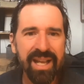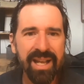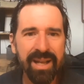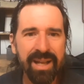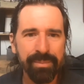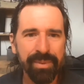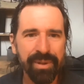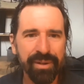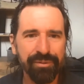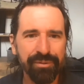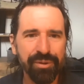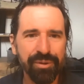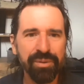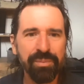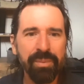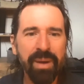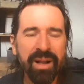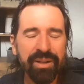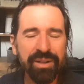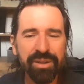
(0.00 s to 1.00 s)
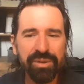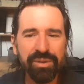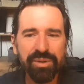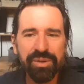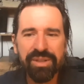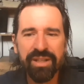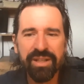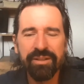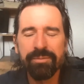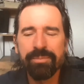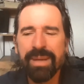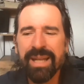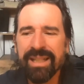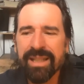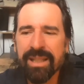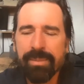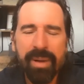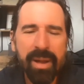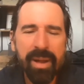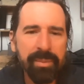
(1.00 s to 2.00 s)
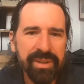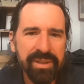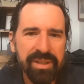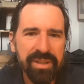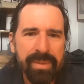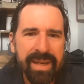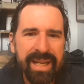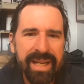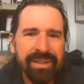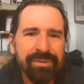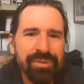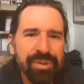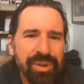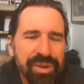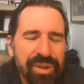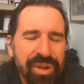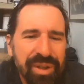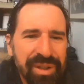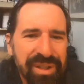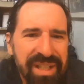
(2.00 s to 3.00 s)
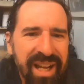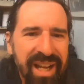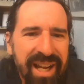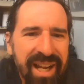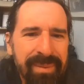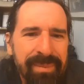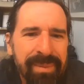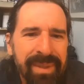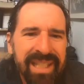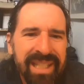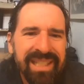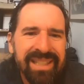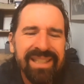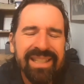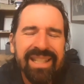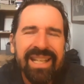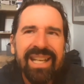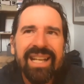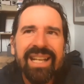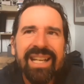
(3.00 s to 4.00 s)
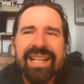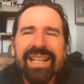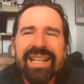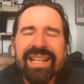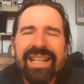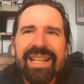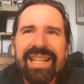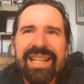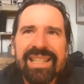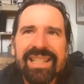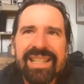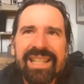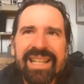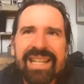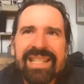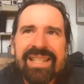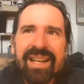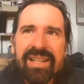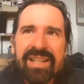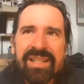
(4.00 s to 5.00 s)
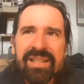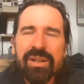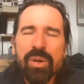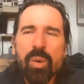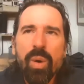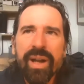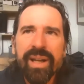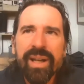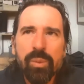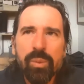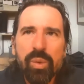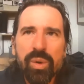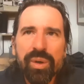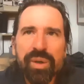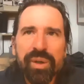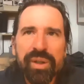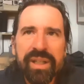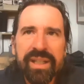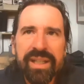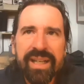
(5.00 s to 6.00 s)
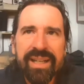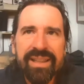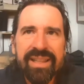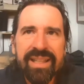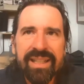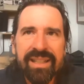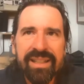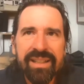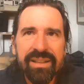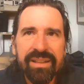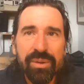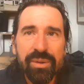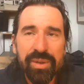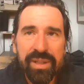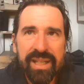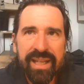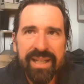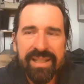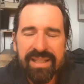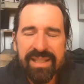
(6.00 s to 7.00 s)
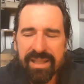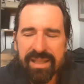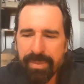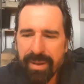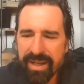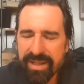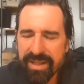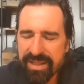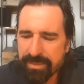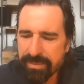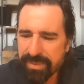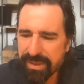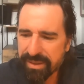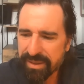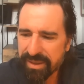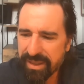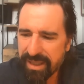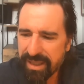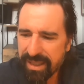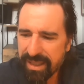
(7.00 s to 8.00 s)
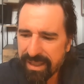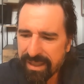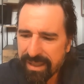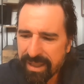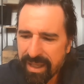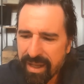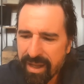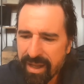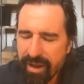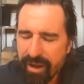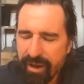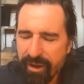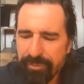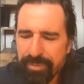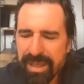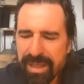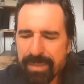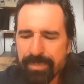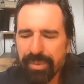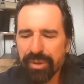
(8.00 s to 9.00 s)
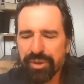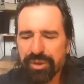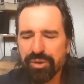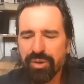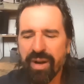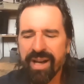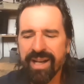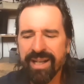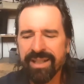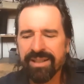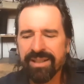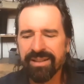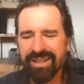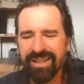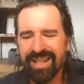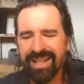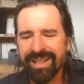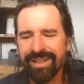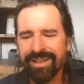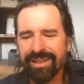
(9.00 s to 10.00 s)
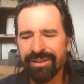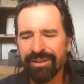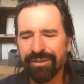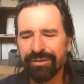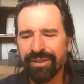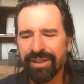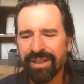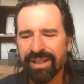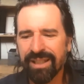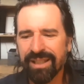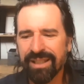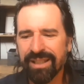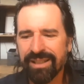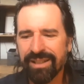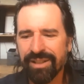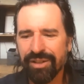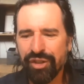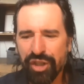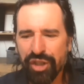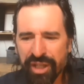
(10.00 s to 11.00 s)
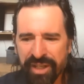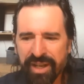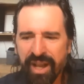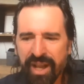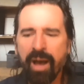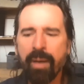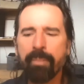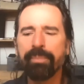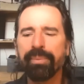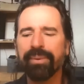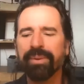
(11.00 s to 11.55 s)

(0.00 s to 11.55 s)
But for molecules that have been in the public domain for a long time, it doesn't quite work, and I think creates the possibility of people trying to kind of gin up